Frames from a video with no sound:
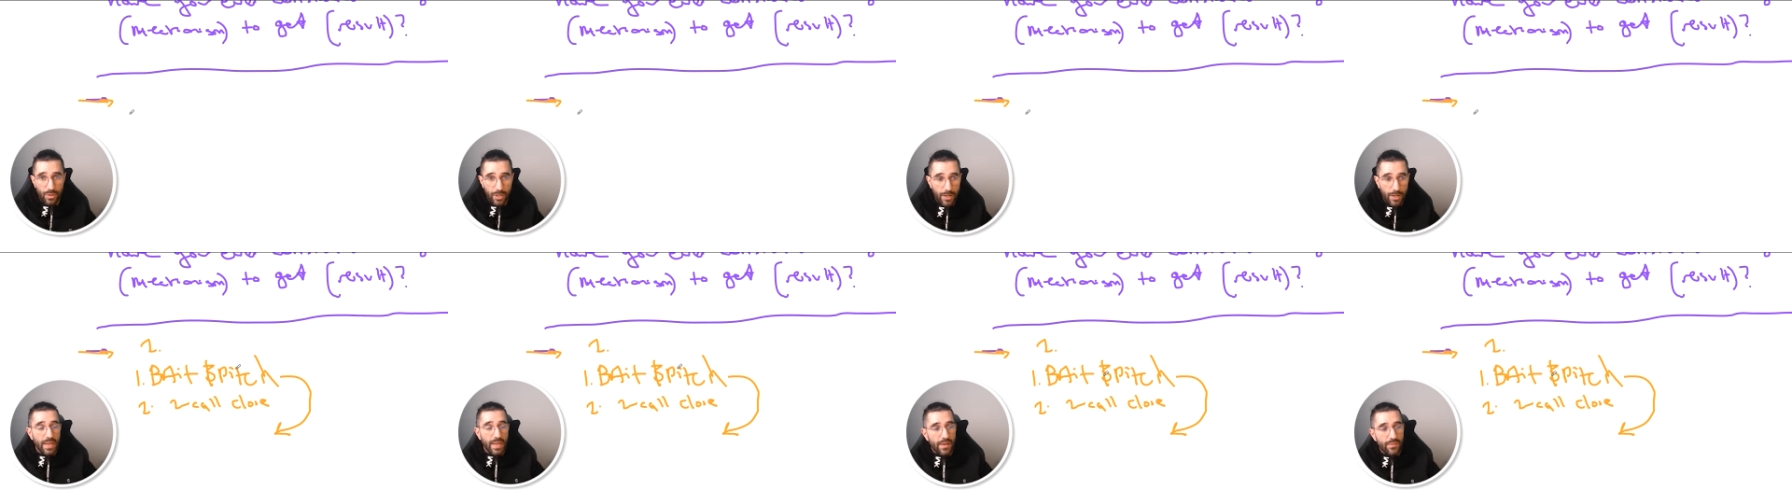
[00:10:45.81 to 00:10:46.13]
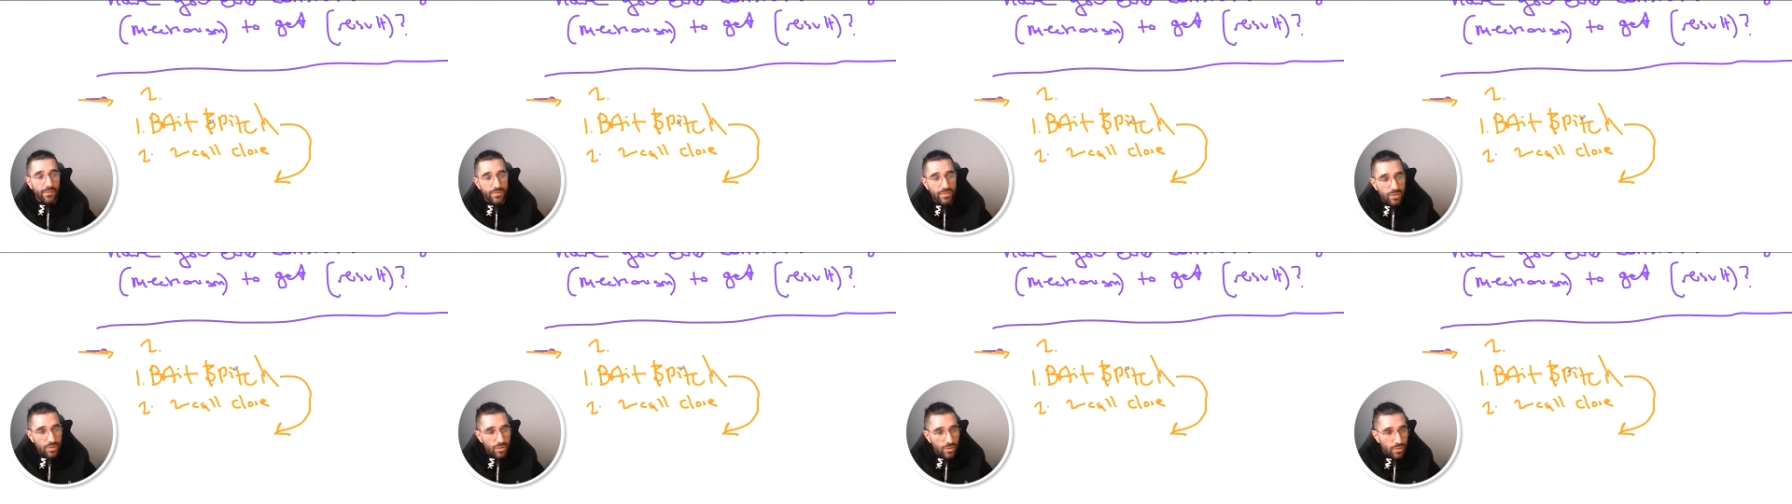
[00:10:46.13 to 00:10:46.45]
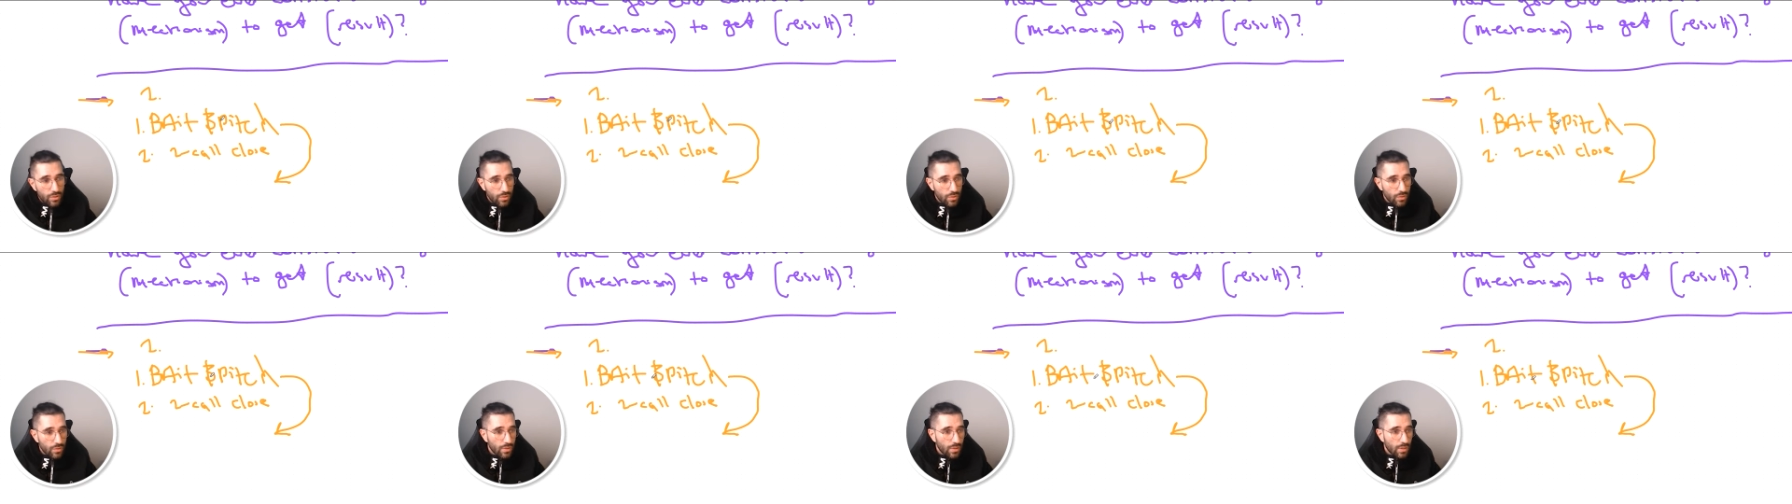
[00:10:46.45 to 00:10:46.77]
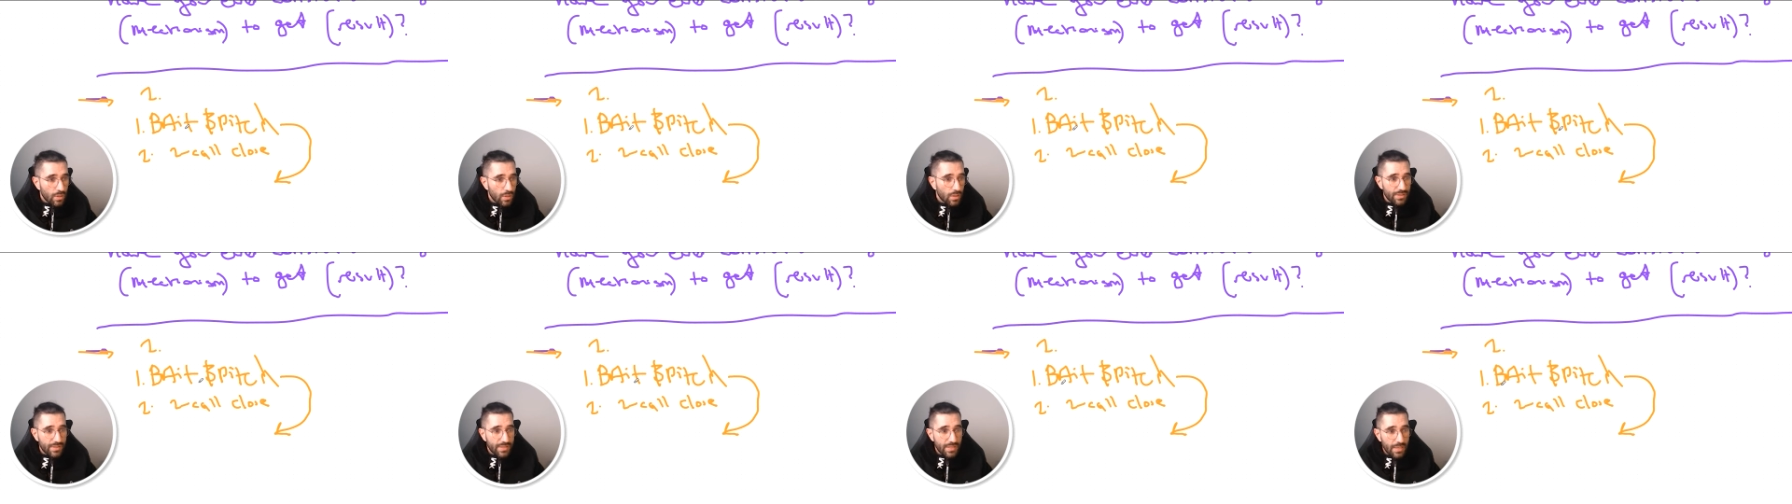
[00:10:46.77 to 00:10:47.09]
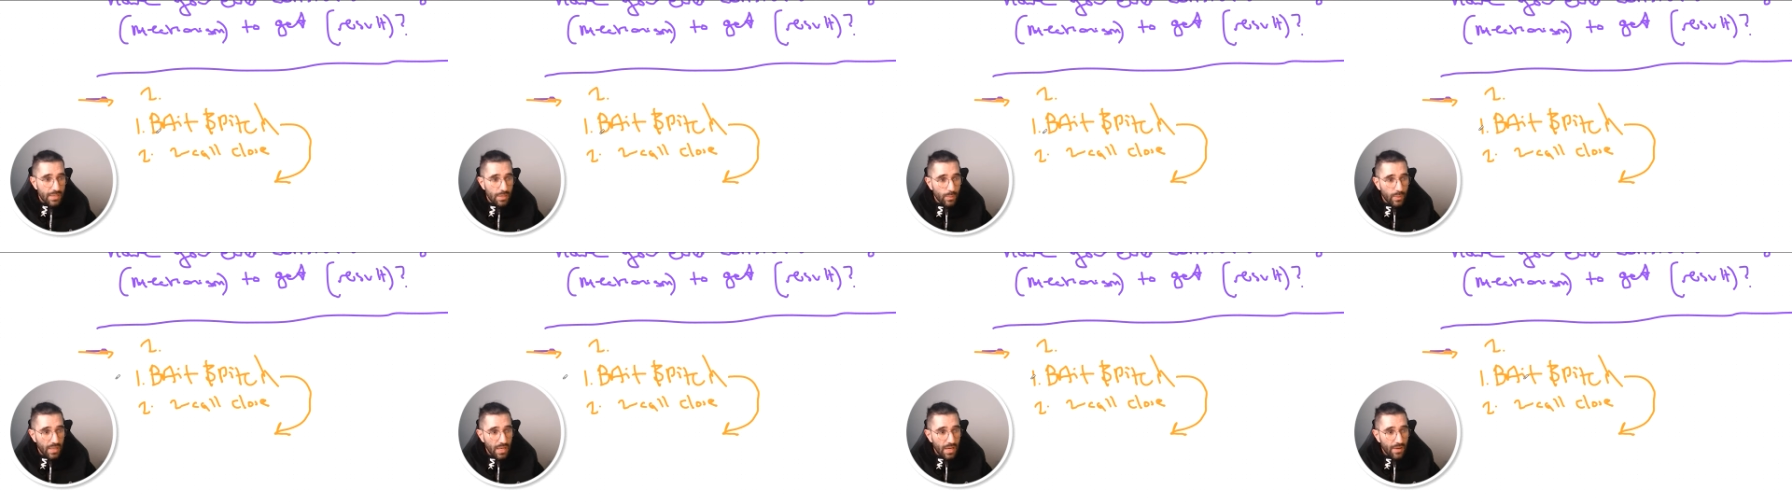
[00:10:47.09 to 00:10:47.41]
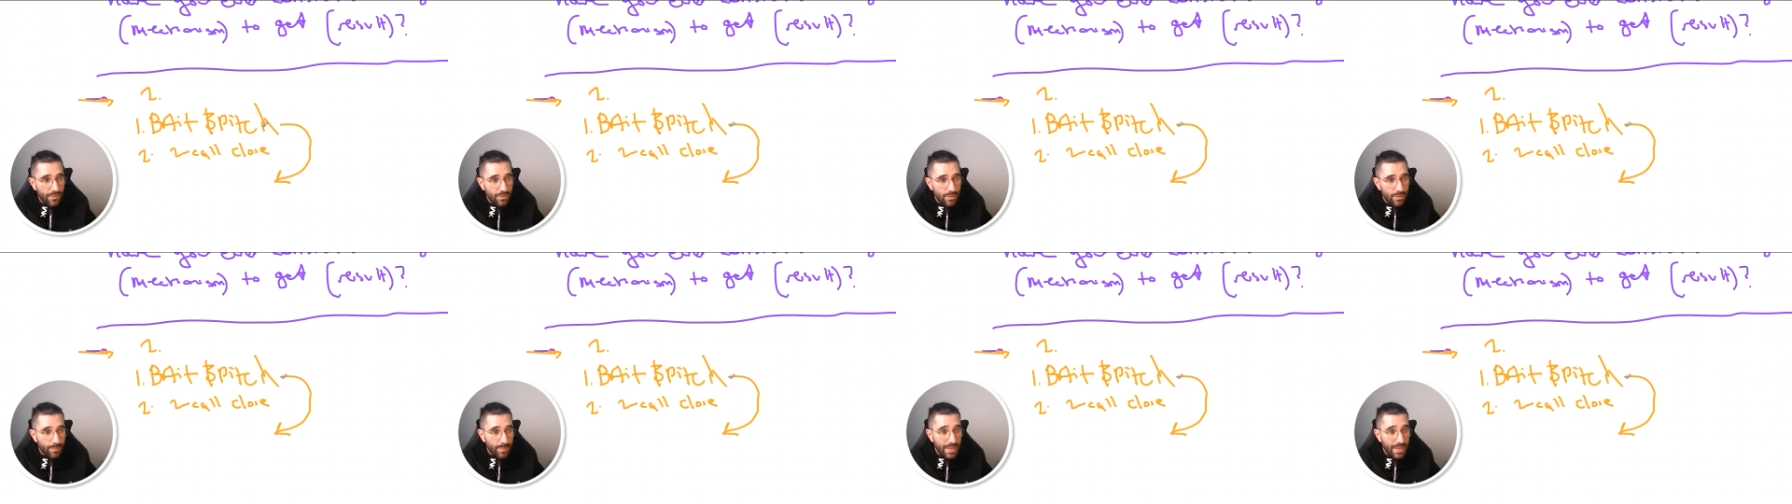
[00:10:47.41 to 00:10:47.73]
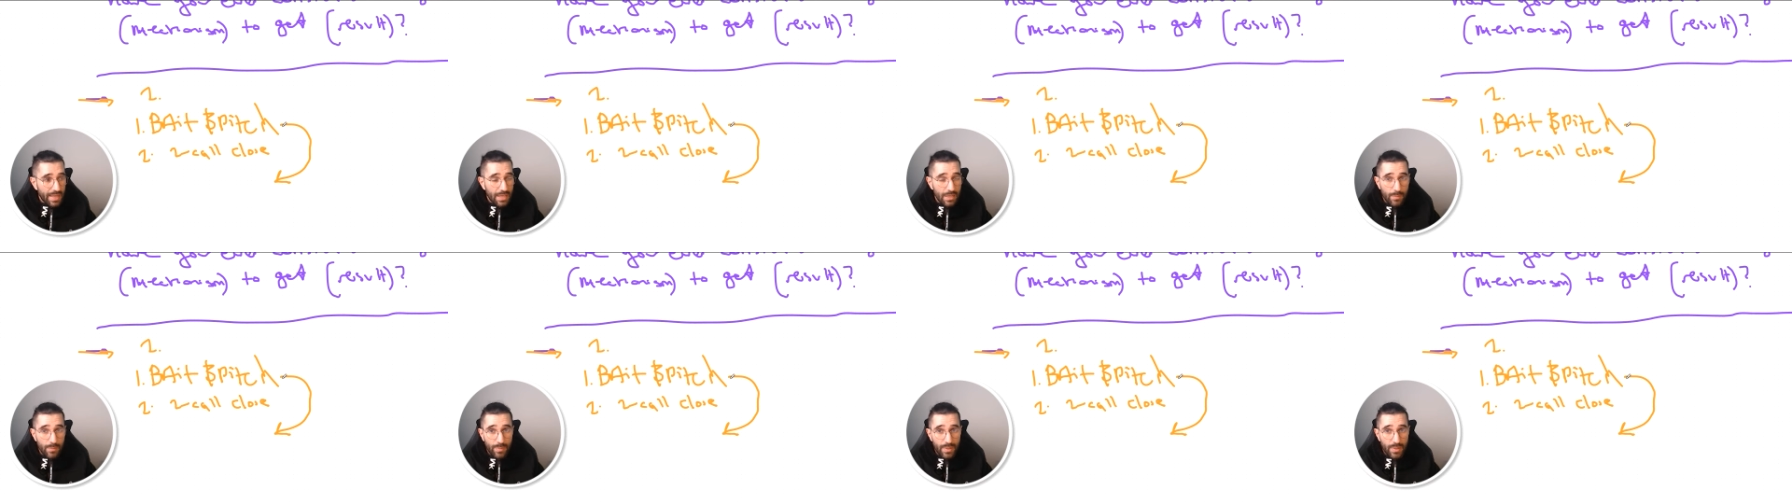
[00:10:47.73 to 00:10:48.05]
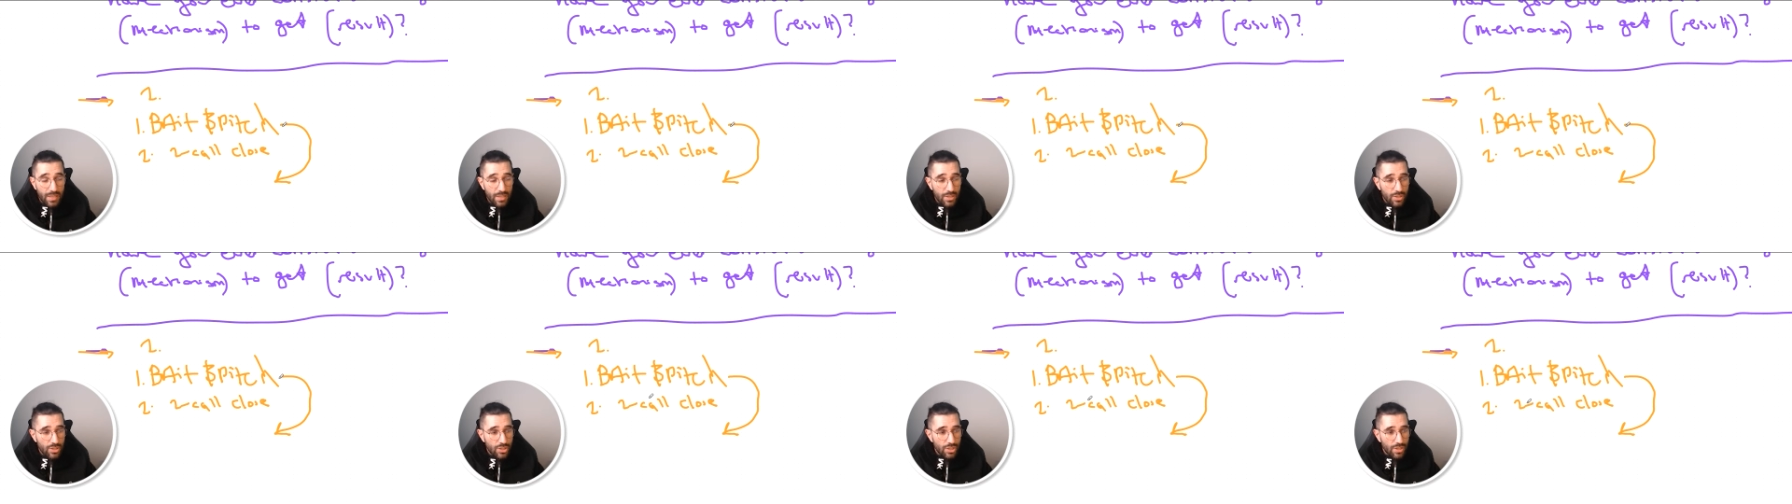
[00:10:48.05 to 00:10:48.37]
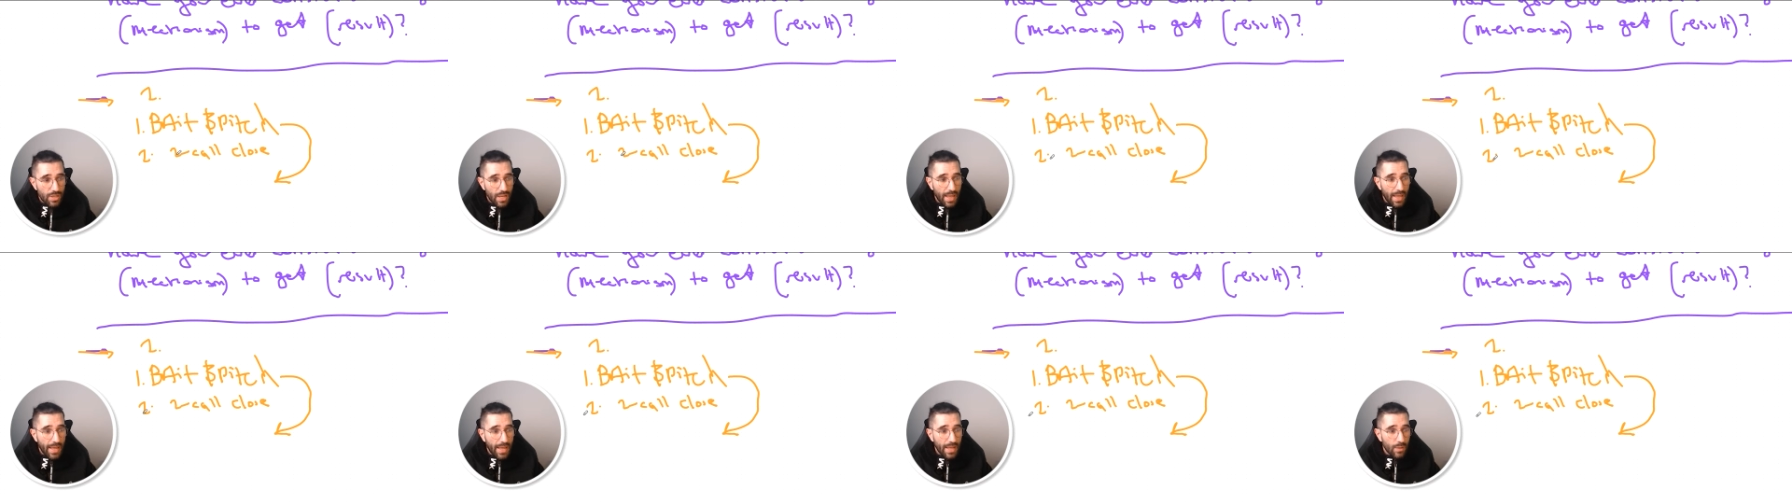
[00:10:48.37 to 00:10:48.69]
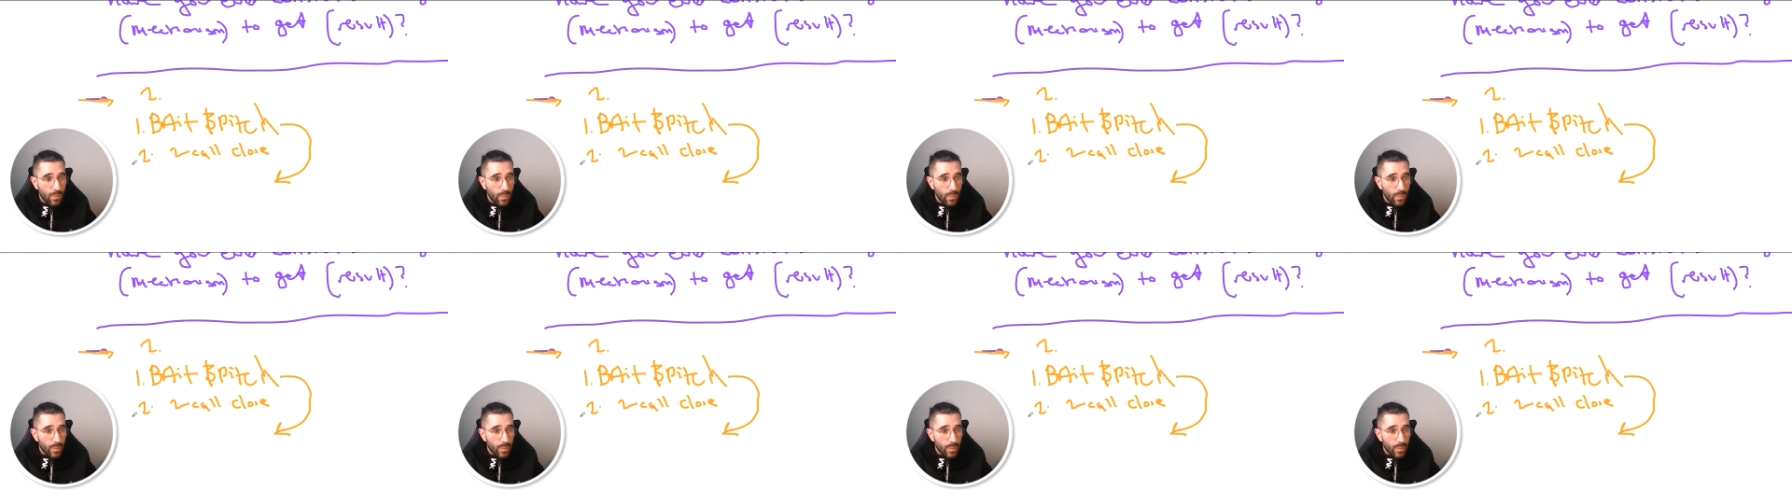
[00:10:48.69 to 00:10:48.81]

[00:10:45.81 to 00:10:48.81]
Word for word: We have two options here we have the bait and pitch,